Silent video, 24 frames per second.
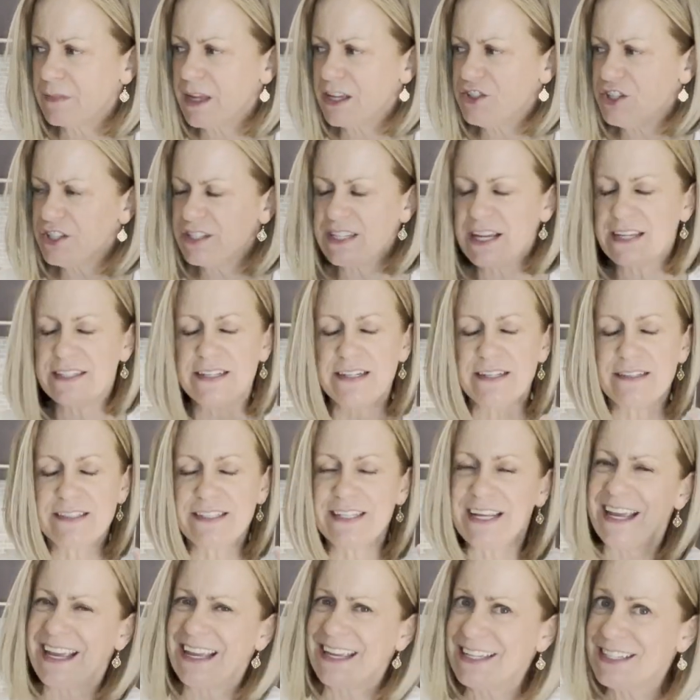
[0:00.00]
just doesn't
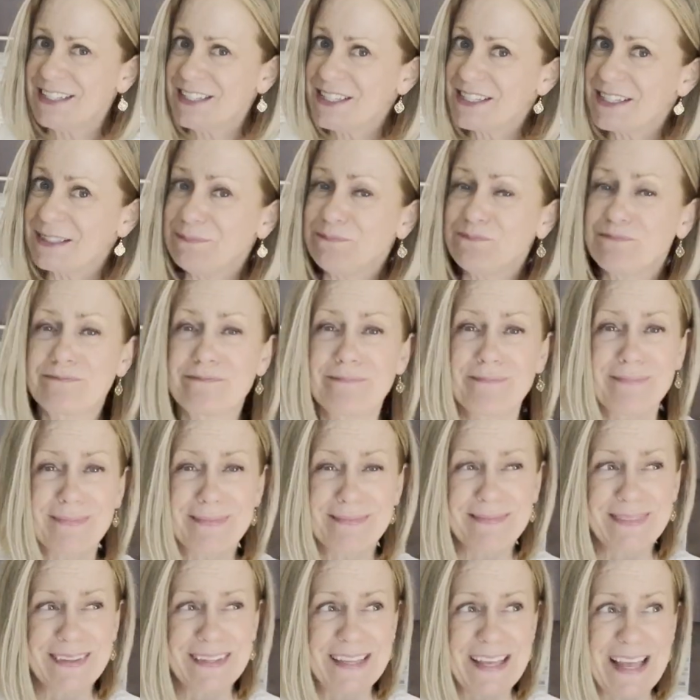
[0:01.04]
taste
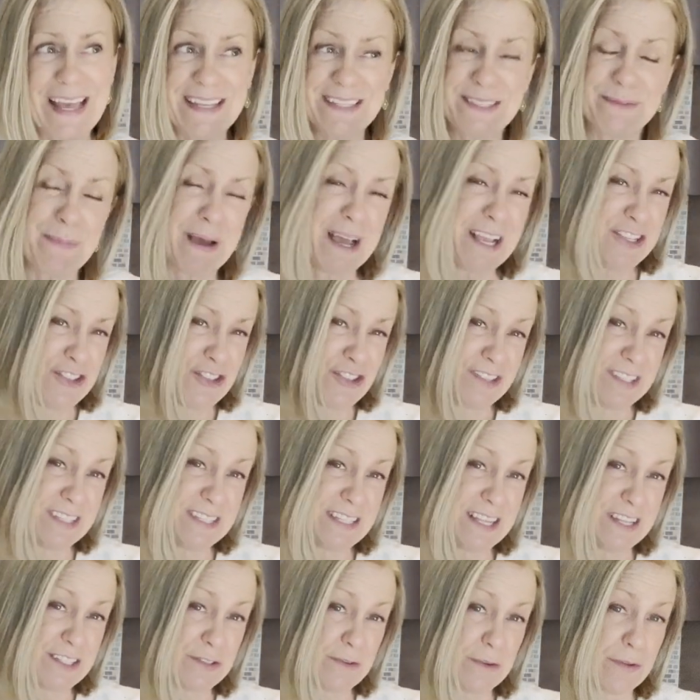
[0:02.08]
as much. It
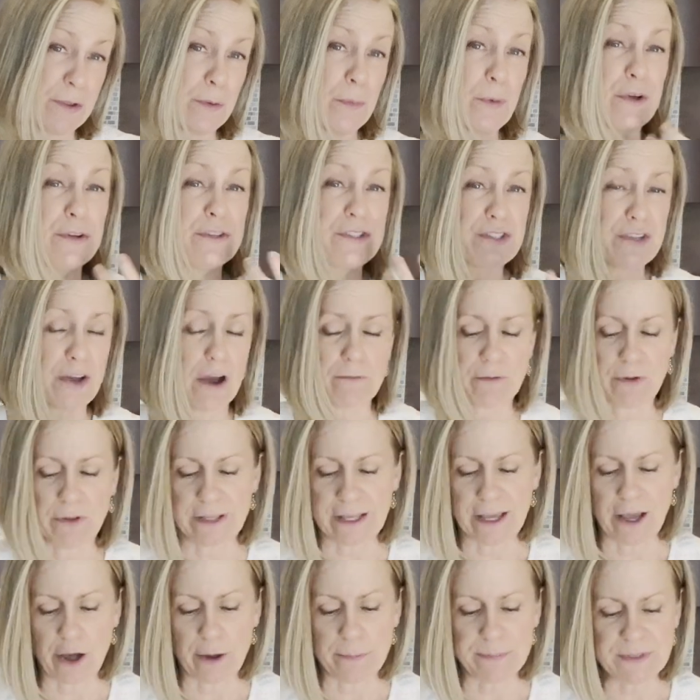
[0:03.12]
sounds really weird. Salt really
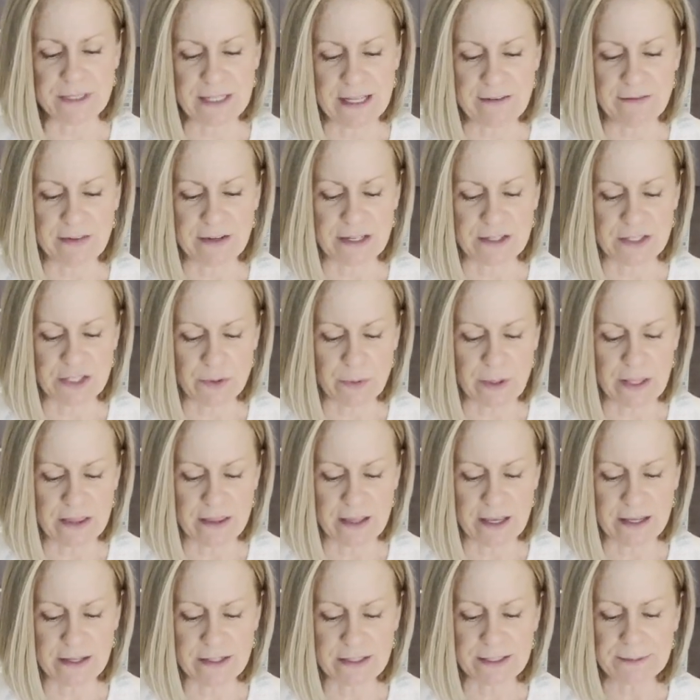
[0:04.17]
helps even in sweet
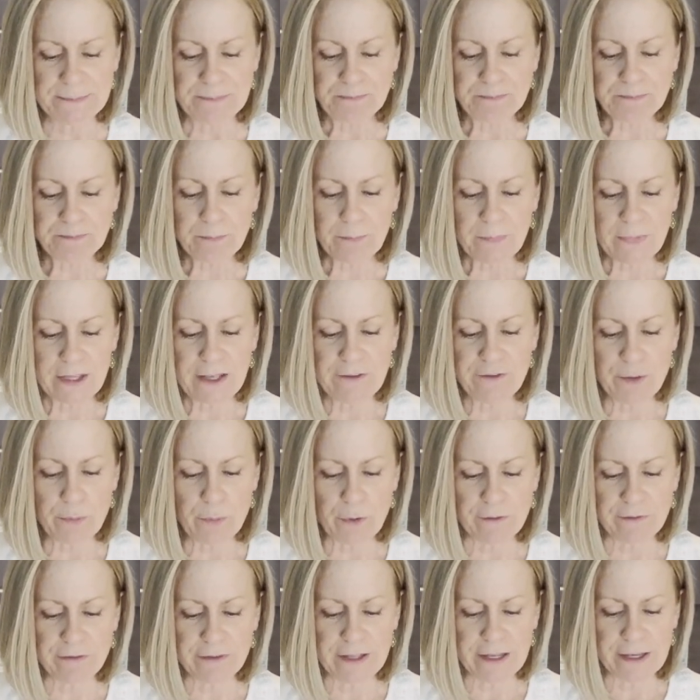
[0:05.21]
things, give you
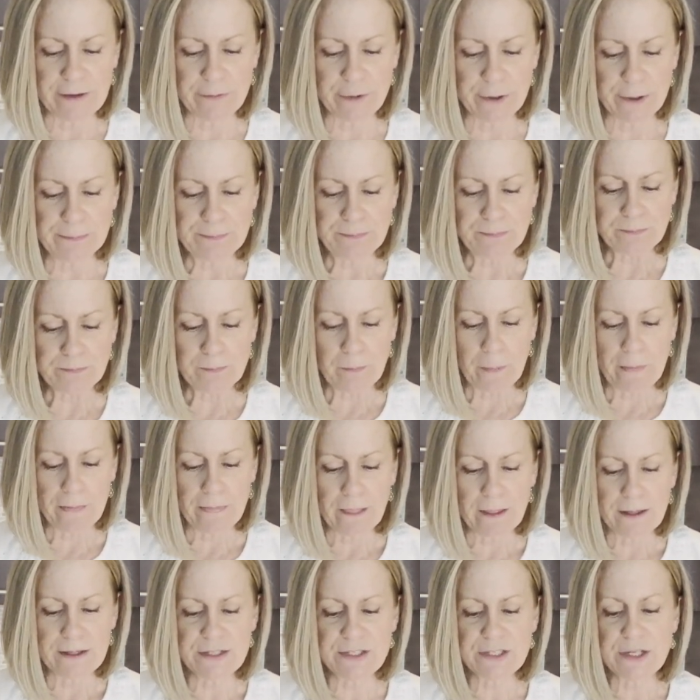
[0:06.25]
more flavor.
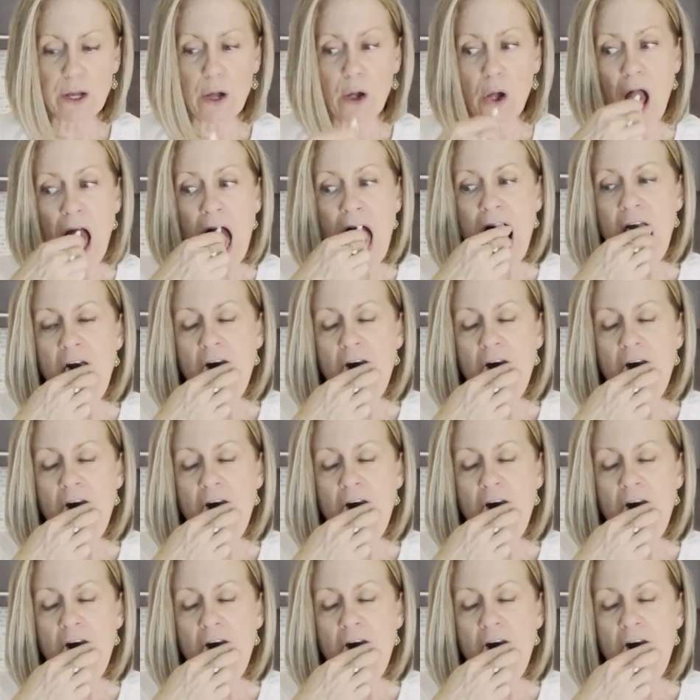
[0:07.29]
So,